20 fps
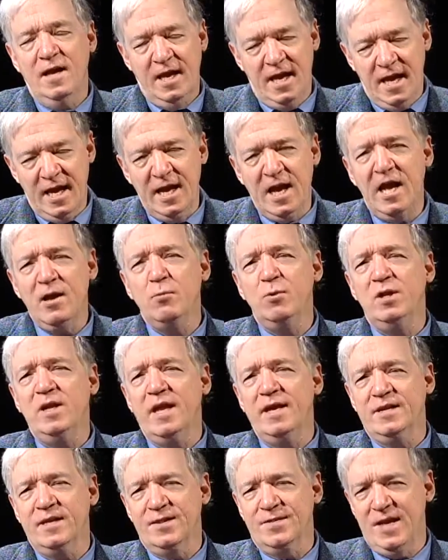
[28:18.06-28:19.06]
And I would
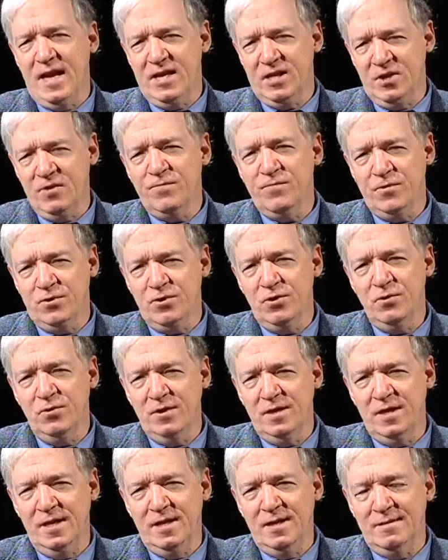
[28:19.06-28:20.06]
like to thank you for
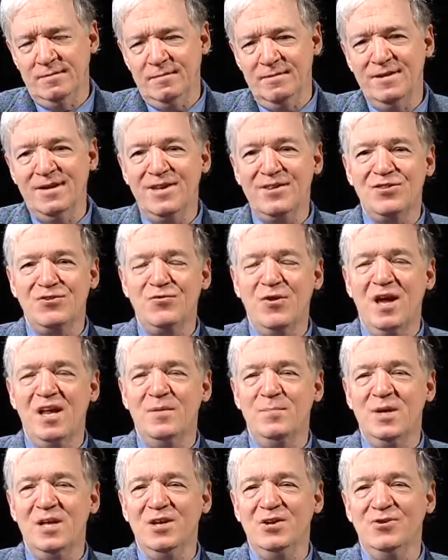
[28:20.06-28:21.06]
tuning in. Let's try to
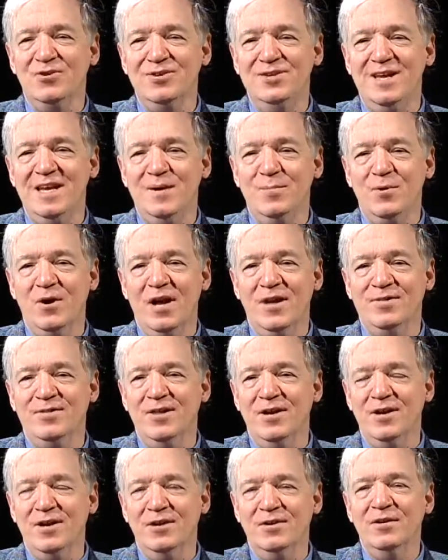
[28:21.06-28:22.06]
be a good neighbor out
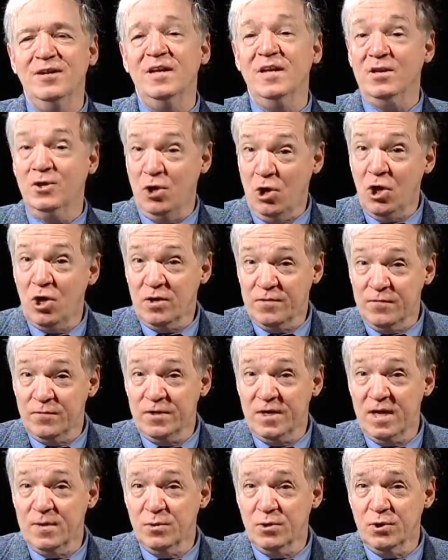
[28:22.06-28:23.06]
there in all of our
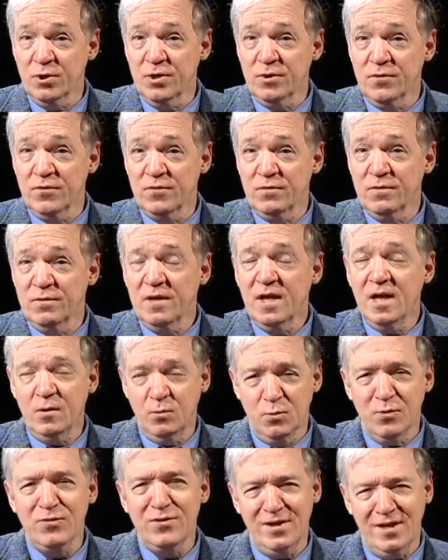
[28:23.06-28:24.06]
neighborhoods, and
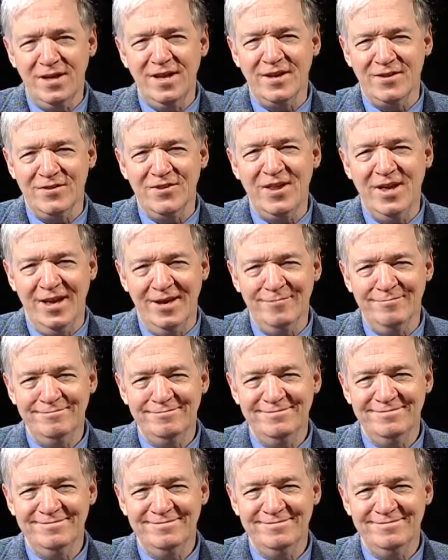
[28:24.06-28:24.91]
we'll see you next time.